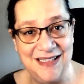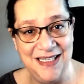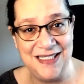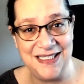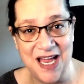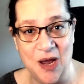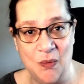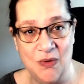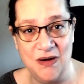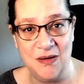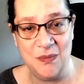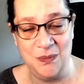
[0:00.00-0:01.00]
least
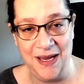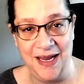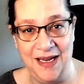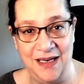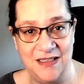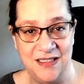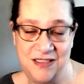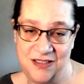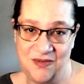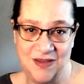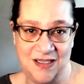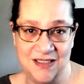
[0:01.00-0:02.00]
awkward way to do
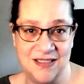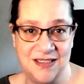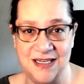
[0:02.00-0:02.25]
this,